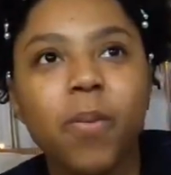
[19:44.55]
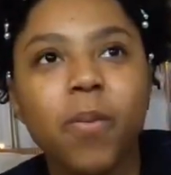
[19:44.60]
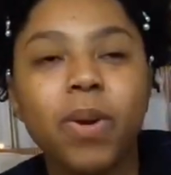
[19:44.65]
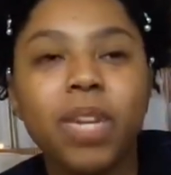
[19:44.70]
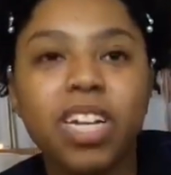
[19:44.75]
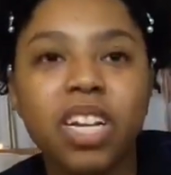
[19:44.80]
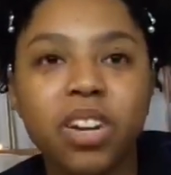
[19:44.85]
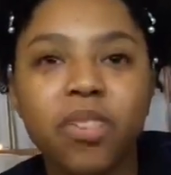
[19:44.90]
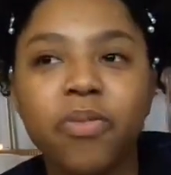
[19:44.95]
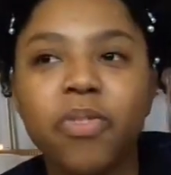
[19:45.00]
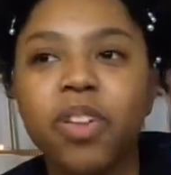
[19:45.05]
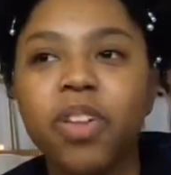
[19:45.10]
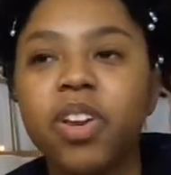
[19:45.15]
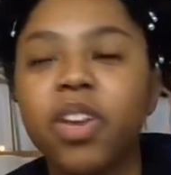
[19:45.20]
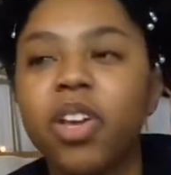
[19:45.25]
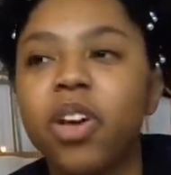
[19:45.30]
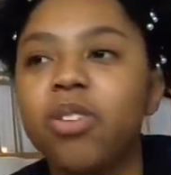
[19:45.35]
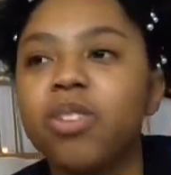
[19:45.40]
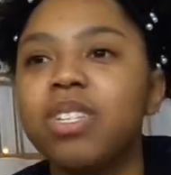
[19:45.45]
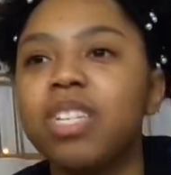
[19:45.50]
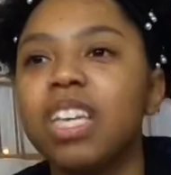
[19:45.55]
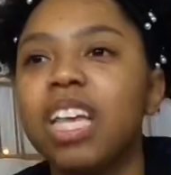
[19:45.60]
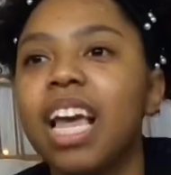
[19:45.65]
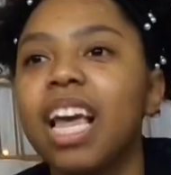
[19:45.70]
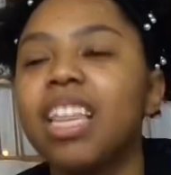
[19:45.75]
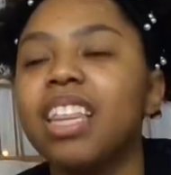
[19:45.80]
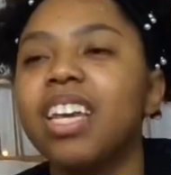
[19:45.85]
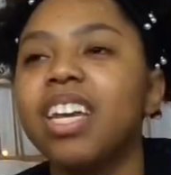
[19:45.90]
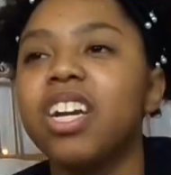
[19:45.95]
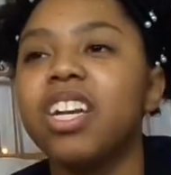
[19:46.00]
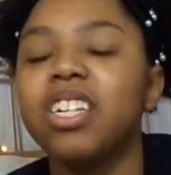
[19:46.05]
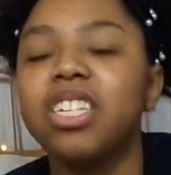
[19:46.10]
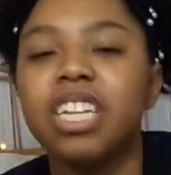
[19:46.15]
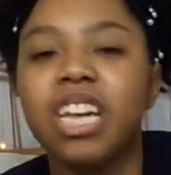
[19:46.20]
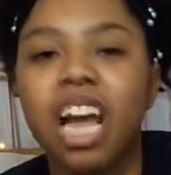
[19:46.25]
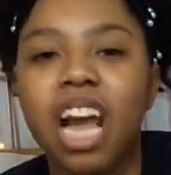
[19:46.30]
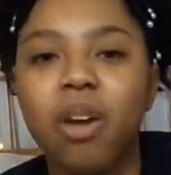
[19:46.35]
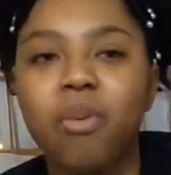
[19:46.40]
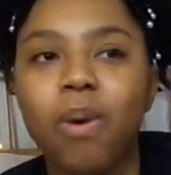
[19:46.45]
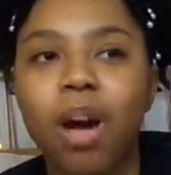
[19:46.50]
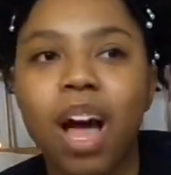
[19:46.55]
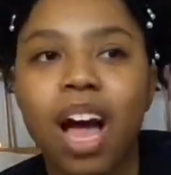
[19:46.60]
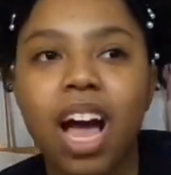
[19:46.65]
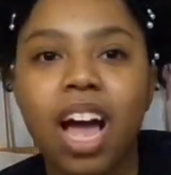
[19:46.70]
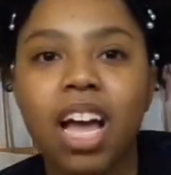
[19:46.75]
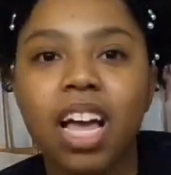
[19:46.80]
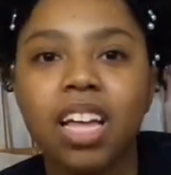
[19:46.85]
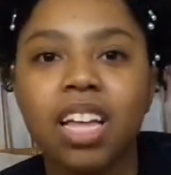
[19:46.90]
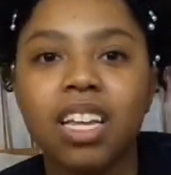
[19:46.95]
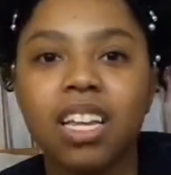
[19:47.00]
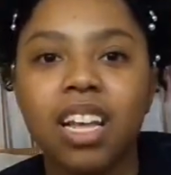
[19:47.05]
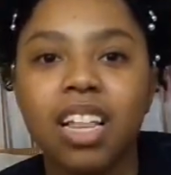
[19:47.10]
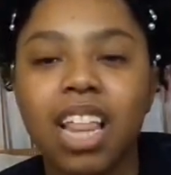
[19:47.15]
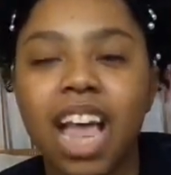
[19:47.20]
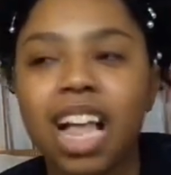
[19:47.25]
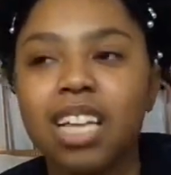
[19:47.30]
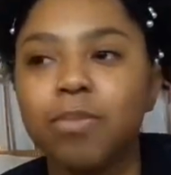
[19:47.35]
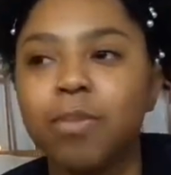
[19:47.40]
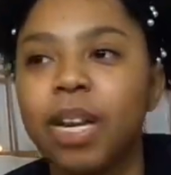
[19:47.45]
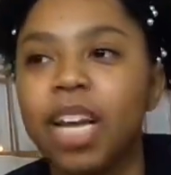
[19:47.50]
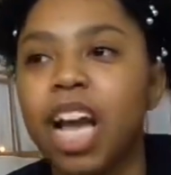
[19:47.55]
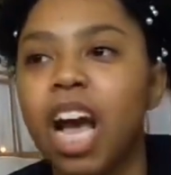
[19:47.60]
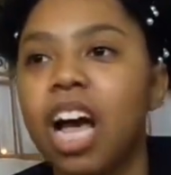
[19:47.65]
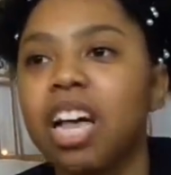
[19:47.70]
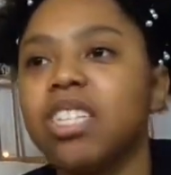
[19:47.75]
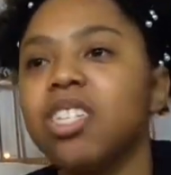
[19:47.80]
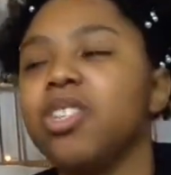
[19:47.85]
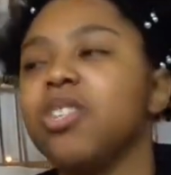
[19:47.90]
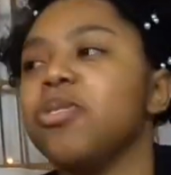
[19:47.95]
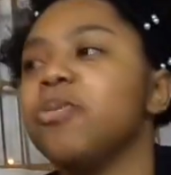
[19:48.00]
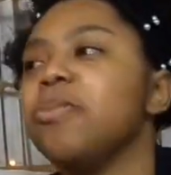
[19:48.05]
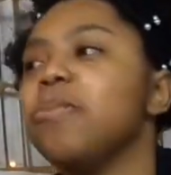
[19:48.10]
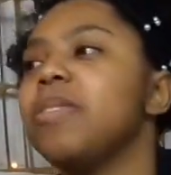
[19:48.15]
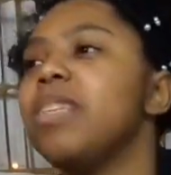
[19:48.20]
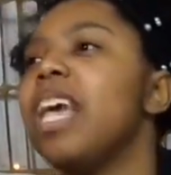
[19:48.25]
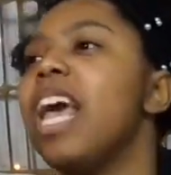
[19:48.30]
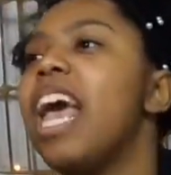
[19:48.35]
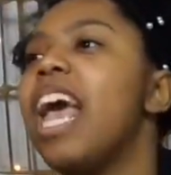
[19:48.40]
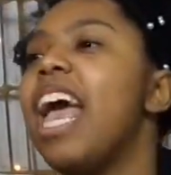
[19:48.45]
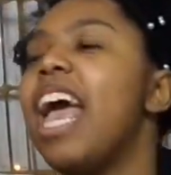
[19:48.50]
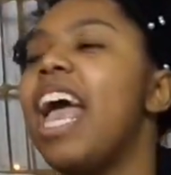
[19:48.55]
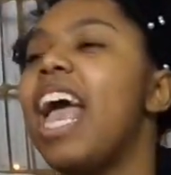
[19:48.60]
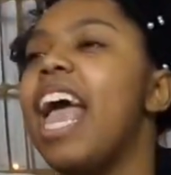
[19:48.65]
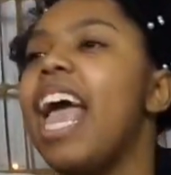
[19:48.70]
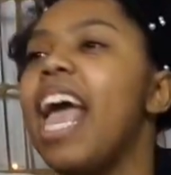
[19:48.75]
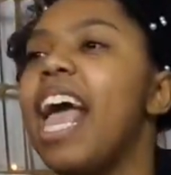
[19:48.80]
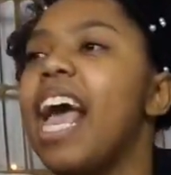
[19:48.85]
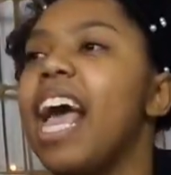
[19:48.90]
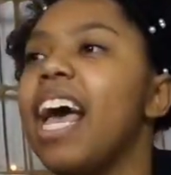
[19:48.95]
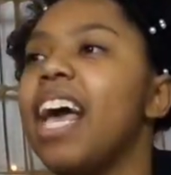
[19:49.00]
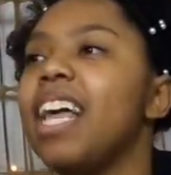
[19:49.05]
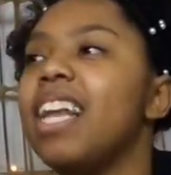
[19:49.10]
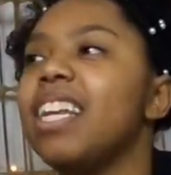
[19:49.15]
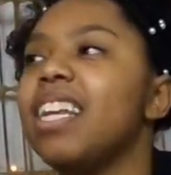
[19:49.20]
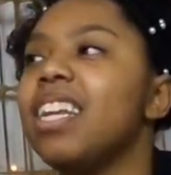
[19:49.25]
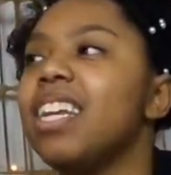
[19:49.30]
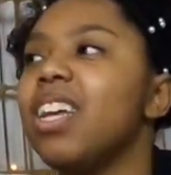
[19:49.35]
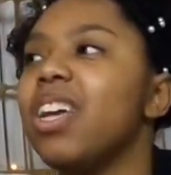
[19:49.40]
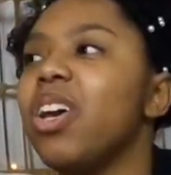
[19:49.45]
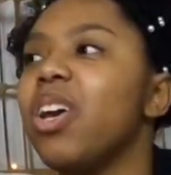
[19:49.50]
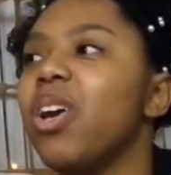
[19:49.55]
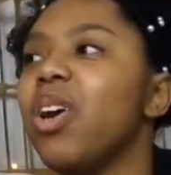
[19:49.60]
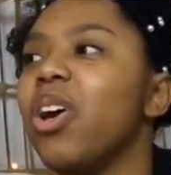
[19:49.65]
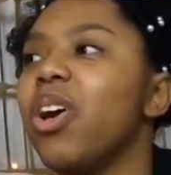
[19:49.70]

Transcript: we did a video together, DIY, uh, last minute costumes. And